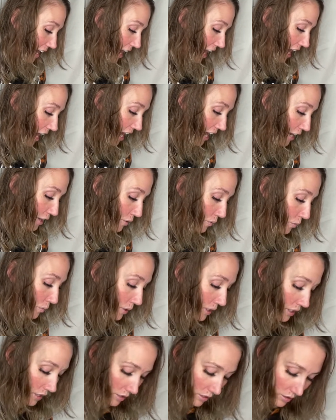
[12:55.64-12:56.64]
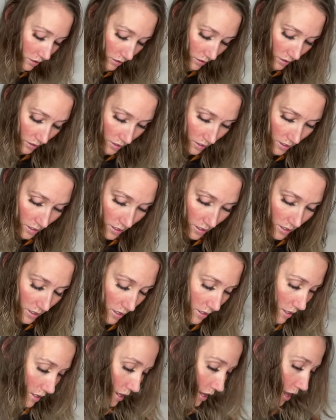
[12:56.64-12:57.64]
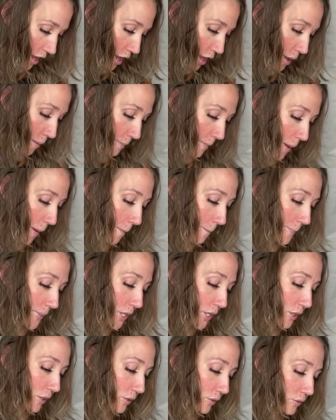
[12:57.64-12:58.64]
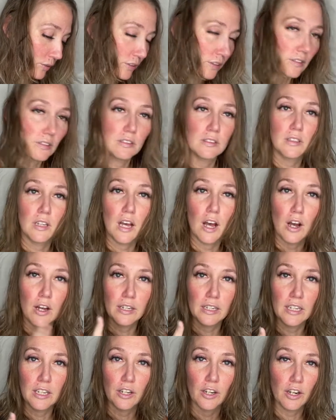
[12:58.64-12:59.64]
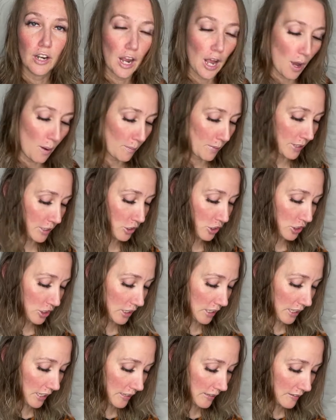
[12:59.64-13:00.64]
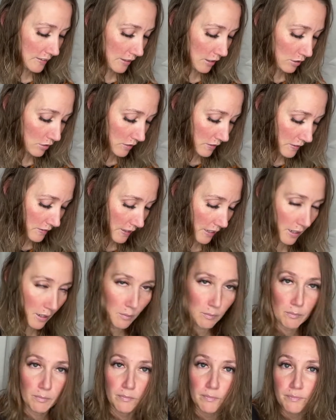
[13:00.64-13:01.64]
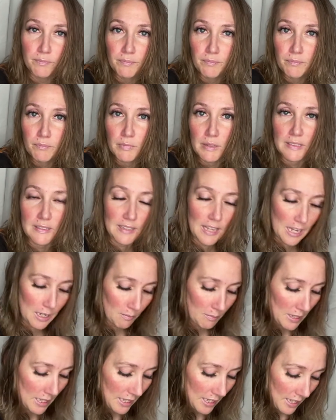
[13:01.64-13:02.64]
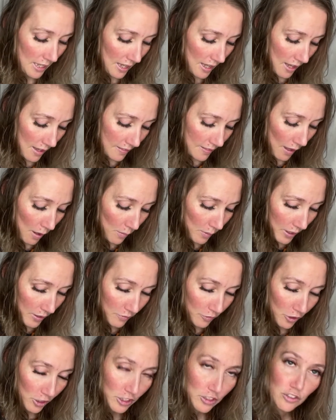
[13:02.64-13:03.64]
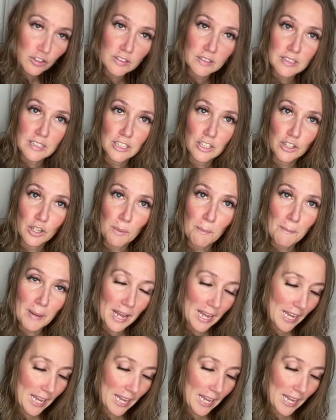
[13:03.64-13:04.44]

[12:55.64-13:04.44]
I will post on here how much it is. I'll just set it beside me. That way, if you're interested, you can buy